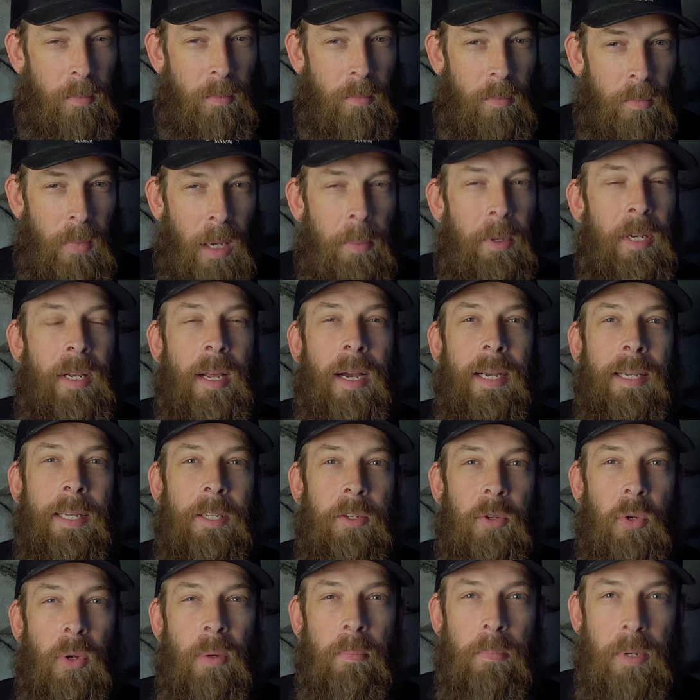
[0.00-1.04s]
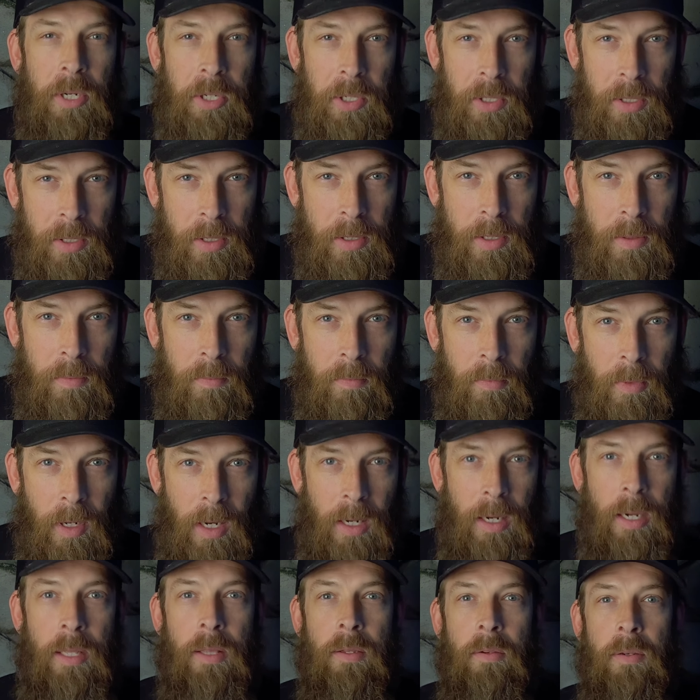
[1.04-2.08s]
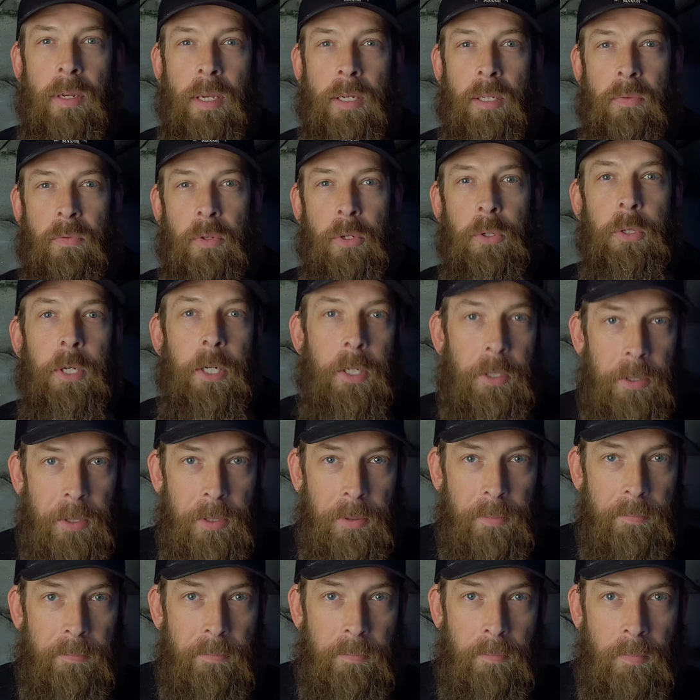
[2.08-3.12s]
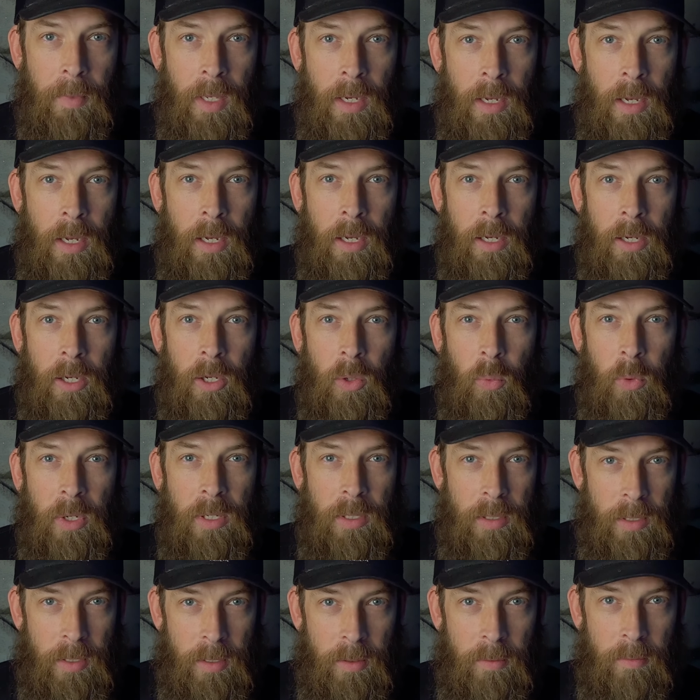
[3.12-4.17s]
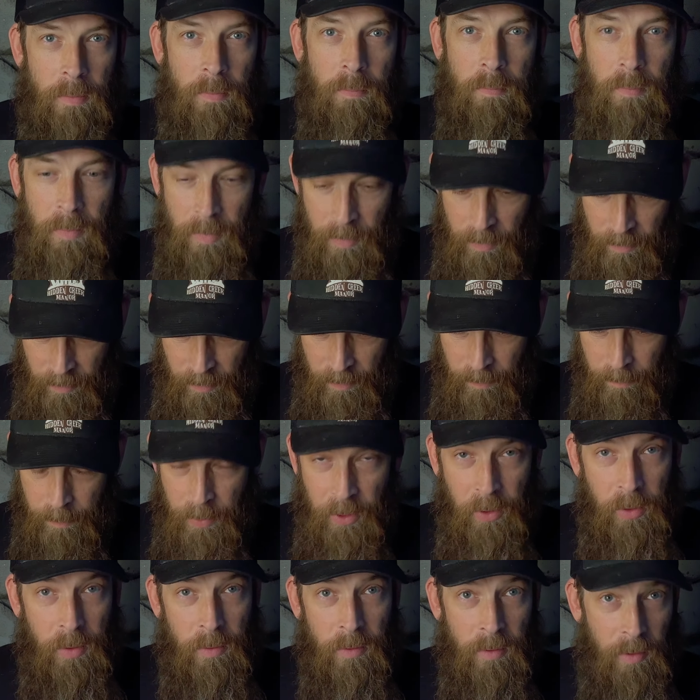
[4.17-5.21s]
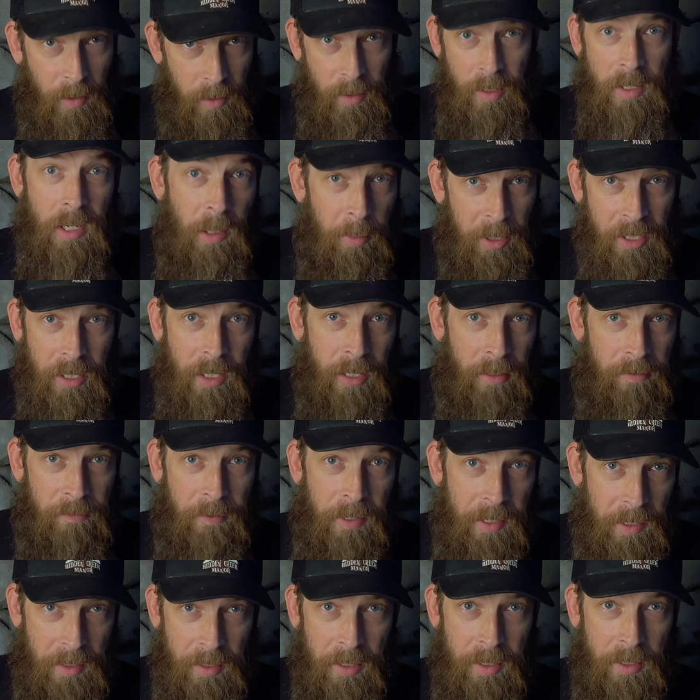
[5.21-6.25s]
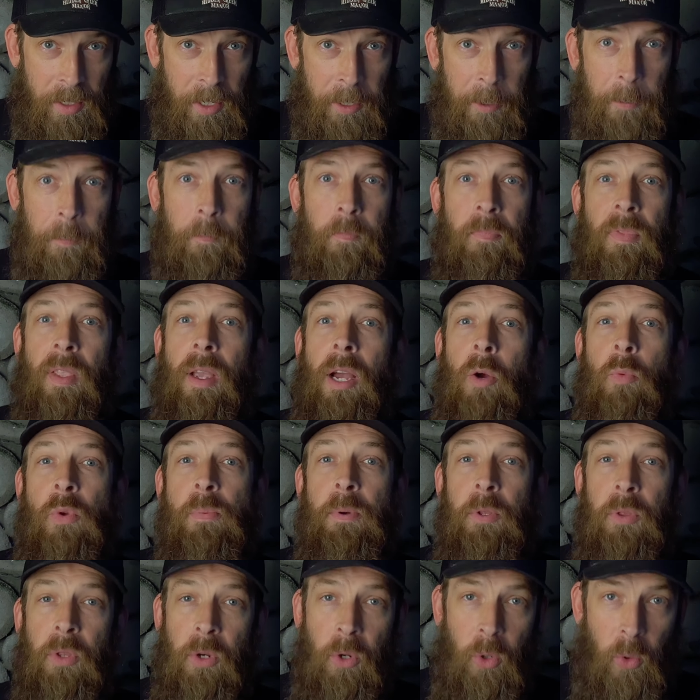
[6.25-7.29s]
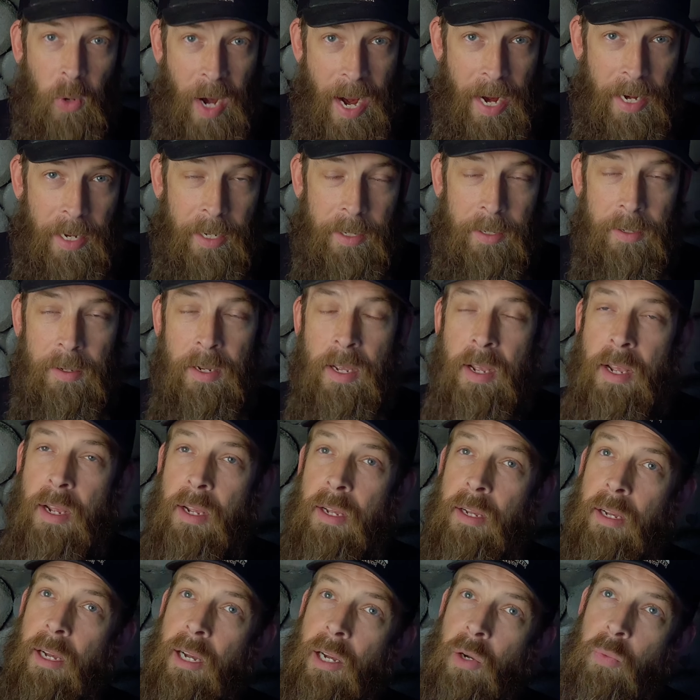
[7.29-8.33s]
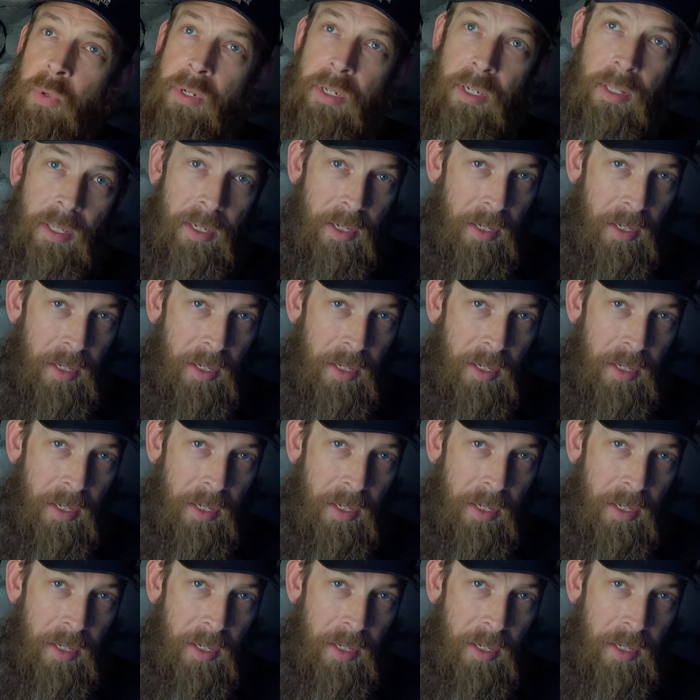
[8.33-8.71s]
maybe not get so ambitious uh, in the next few years. We built the cemetery fence this year, uh, we built the Kraken. Uh, we did the